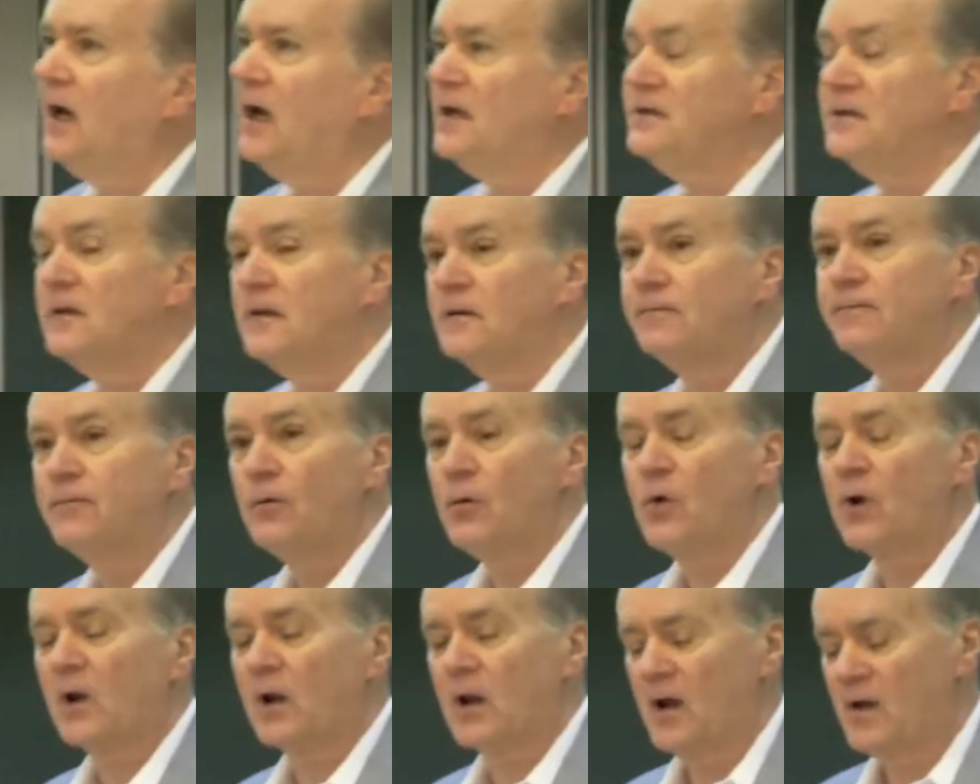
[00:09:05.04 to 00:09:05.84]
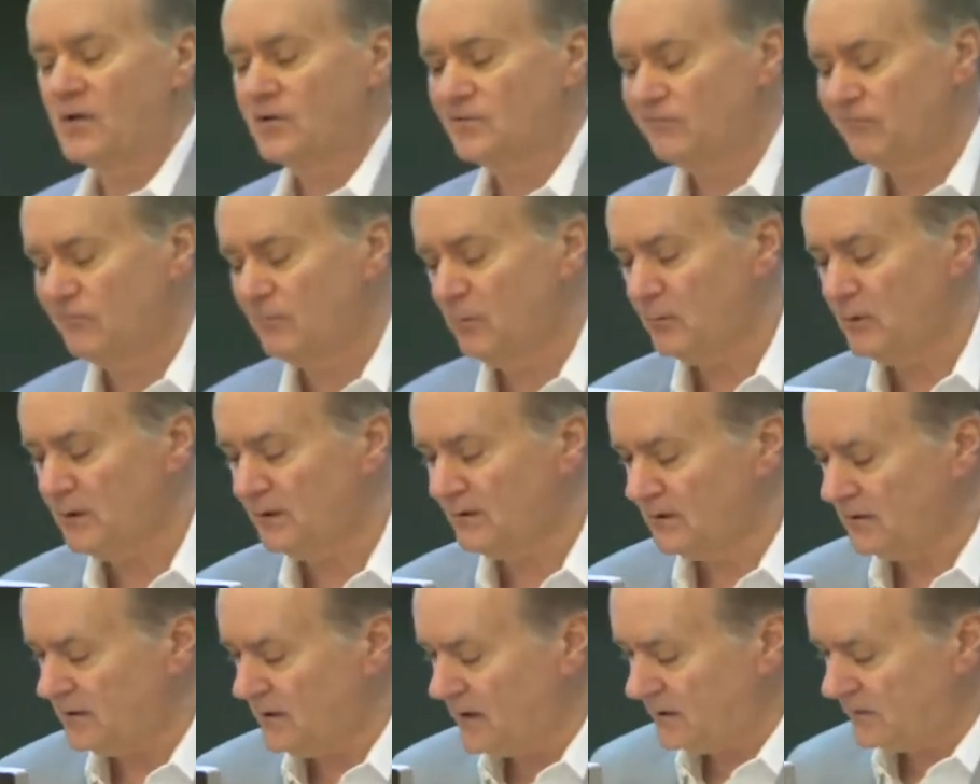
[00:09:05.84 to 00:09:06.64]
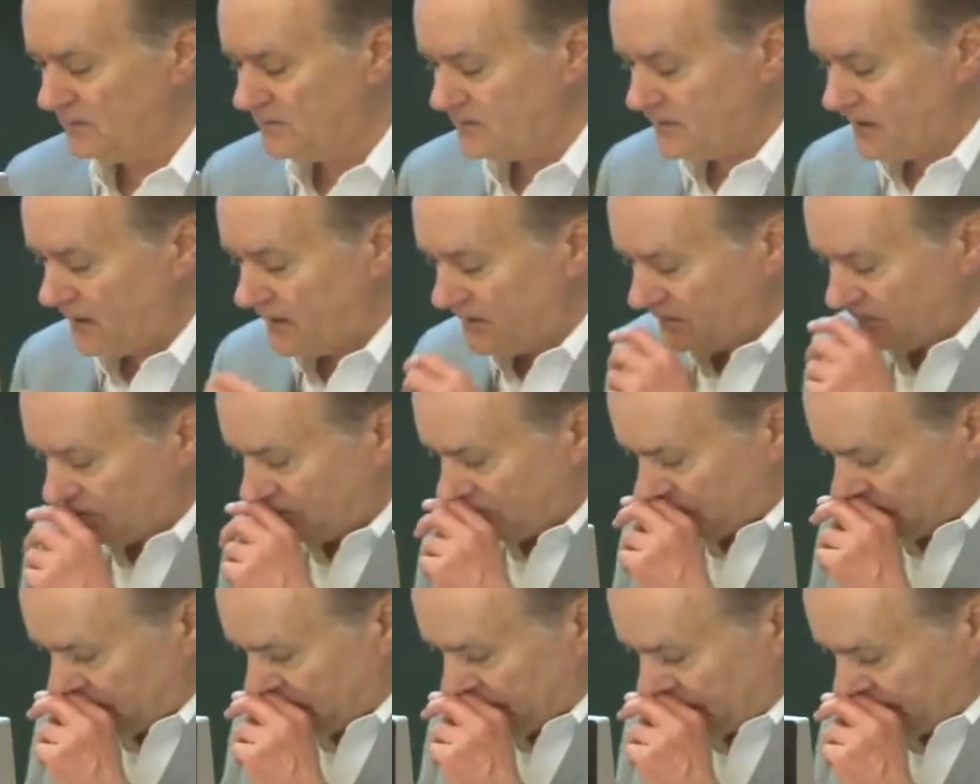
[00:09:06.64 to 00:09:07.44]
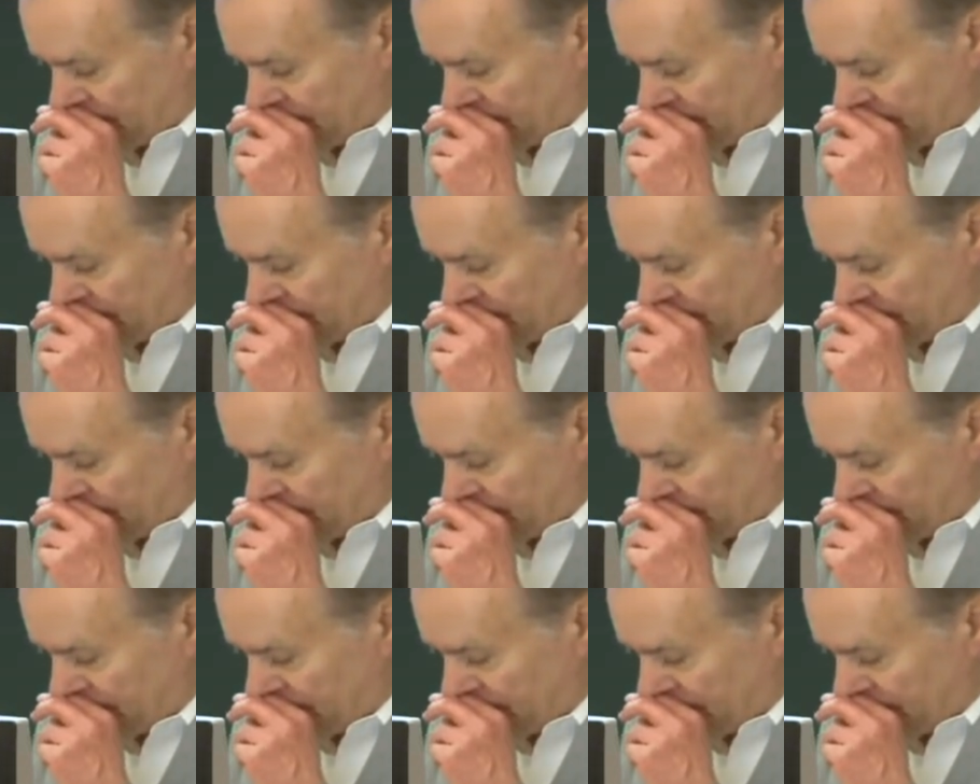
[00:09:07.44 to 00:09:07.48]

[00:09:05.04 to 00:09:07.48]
a Year 4 classroom in the United States.